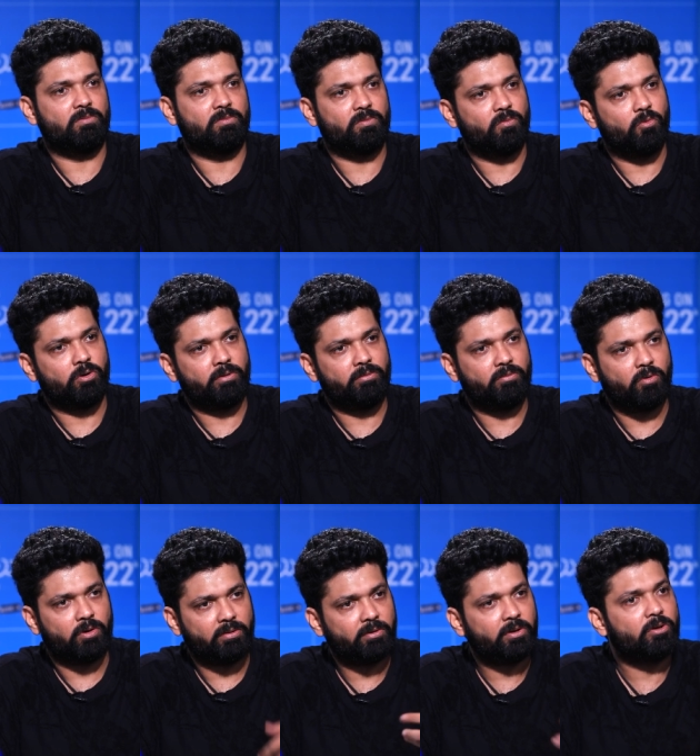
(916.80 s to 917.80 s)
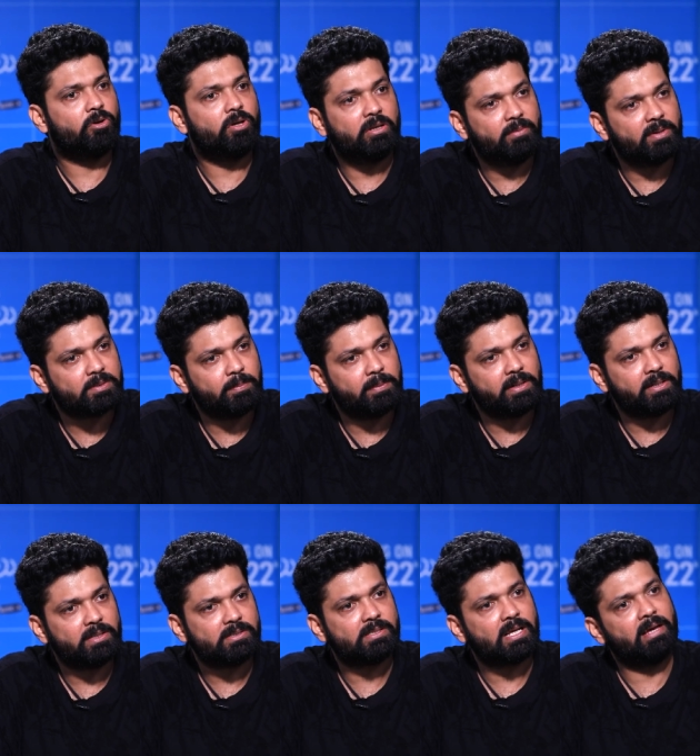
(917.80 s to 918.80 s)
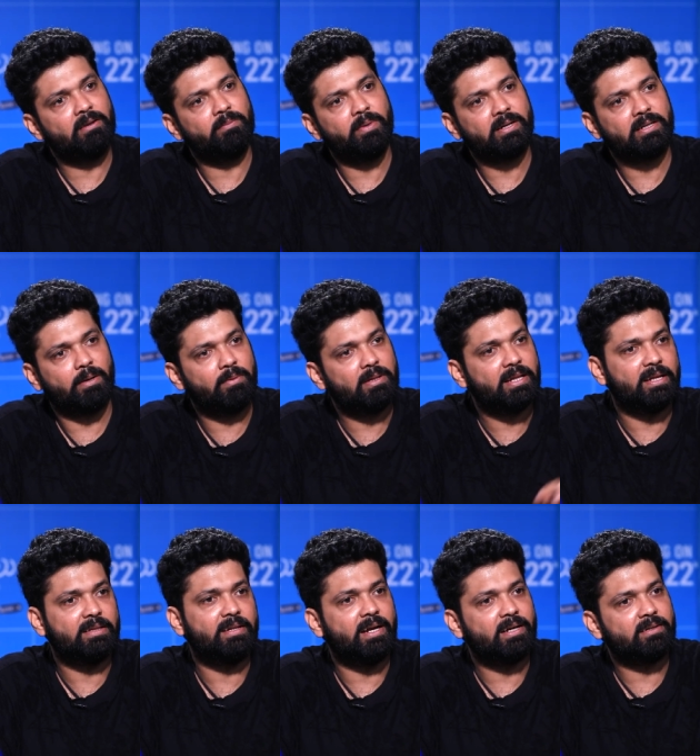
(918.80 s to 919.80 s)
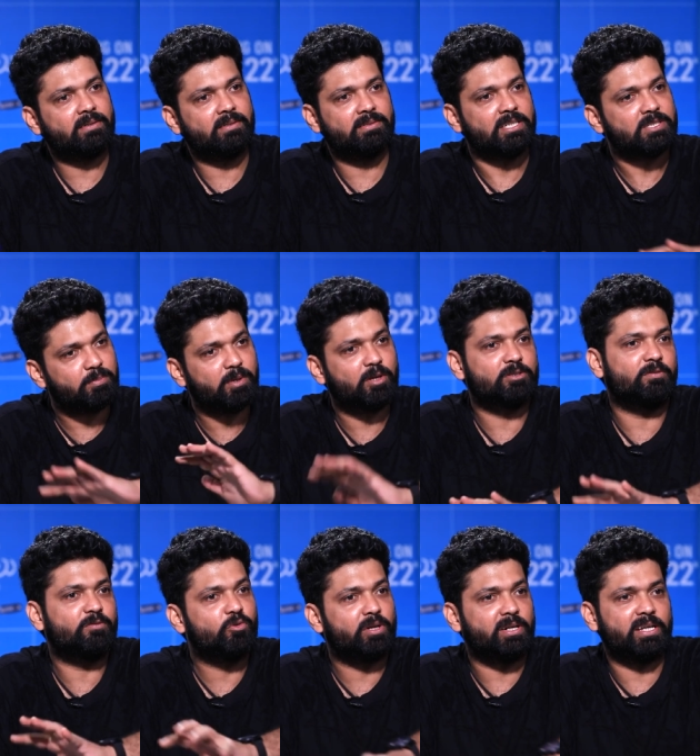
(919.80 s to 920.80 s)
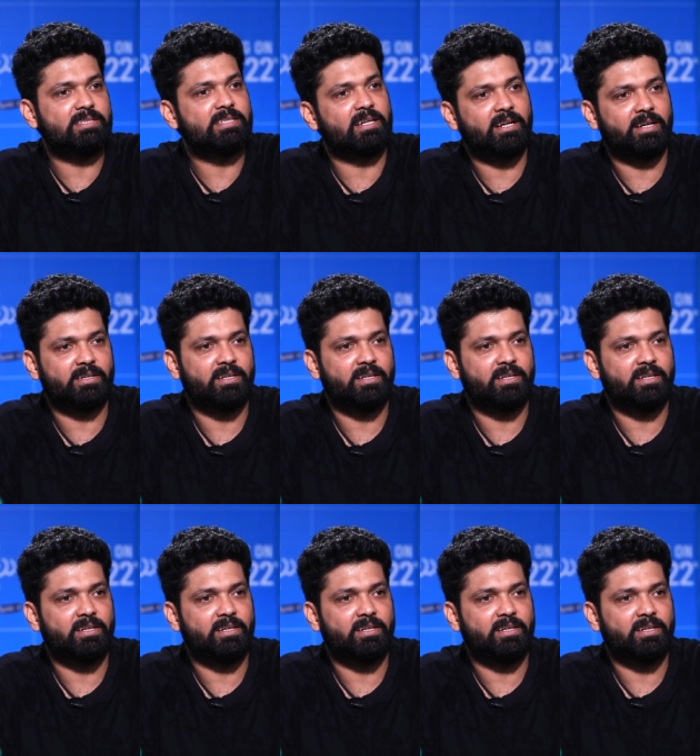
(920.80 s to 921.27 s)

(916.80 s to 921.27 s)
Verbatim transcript: whatever, whatever your investment is, I will make double than that just because of O T T and satellite.